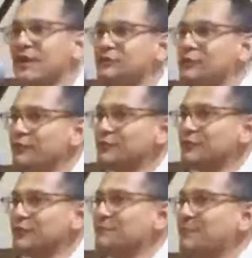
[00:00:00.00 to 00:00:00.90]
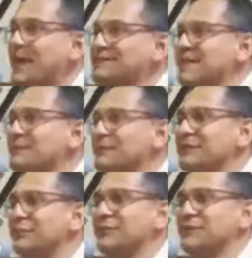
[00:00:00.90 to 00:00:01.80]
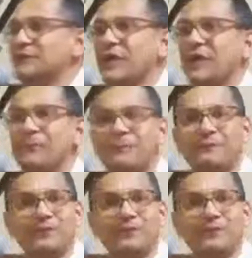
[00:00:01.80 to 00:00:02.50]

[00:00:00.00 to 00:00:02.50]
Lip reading: and I dove into this pastime a little bit to help